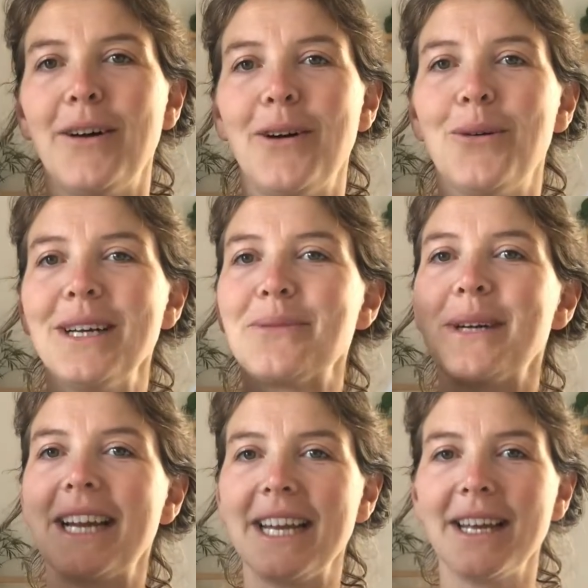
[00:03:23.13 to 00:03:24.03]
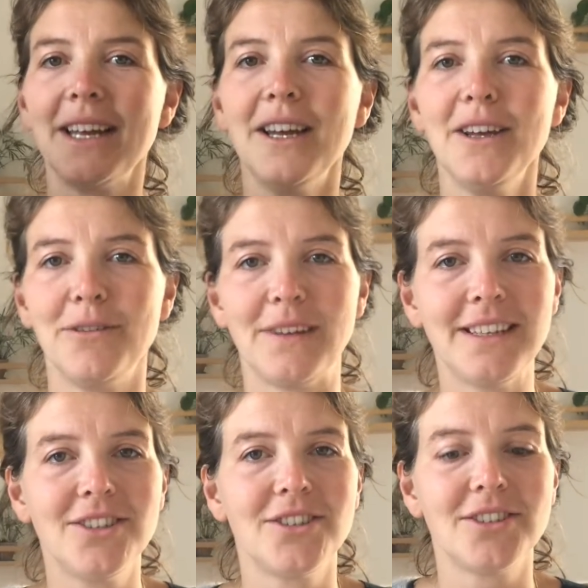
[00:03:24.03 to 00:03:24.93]
Always when I
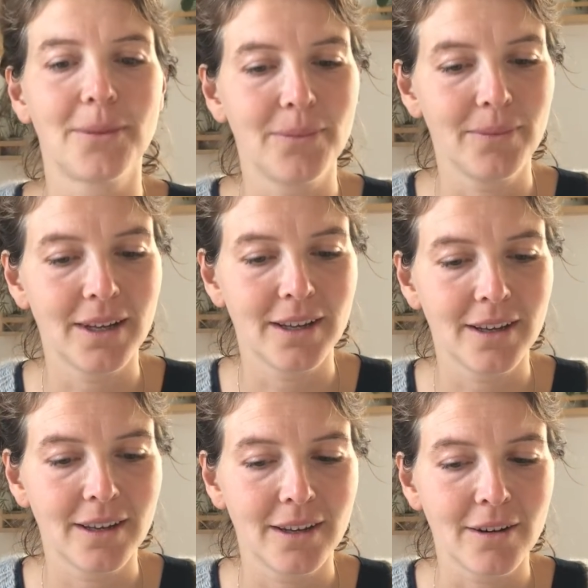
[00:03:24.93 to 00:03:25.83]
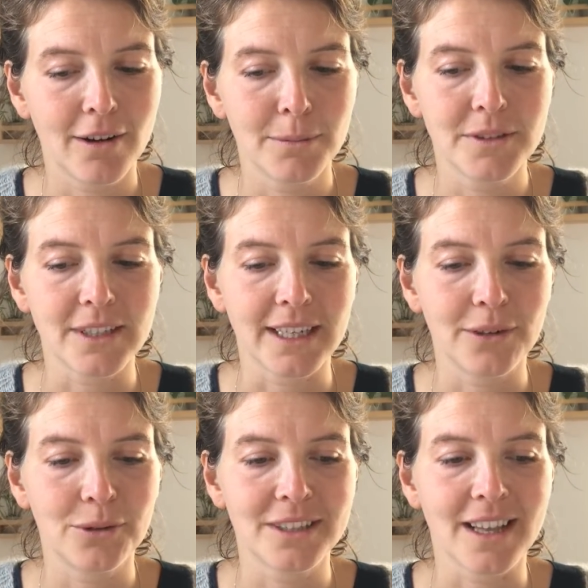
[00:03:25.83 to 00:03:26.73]
finish some garments, I
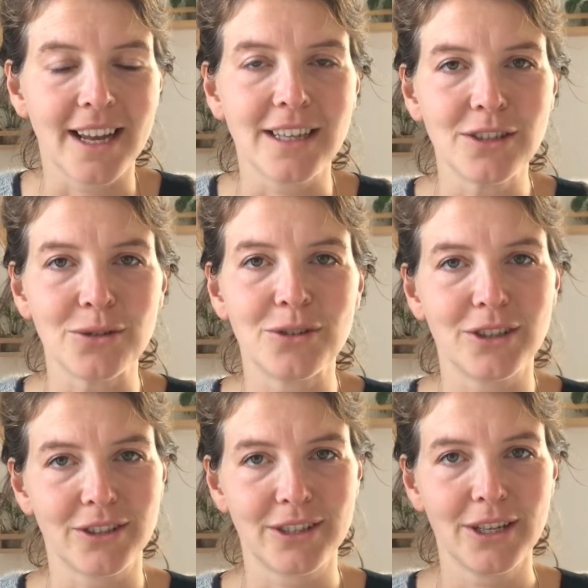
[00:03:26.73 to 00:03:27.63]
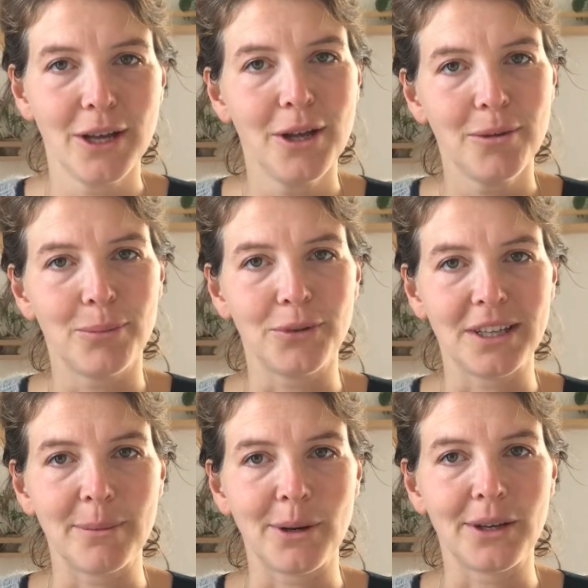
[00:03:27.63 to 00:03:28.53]
always like to just put
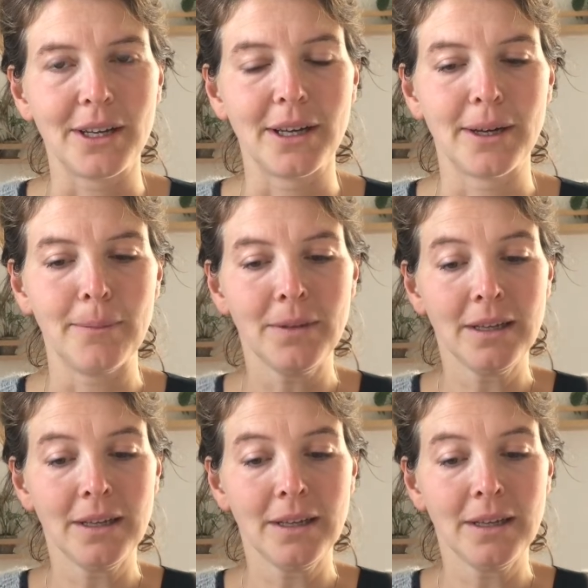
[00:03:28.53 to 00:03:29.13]
them on a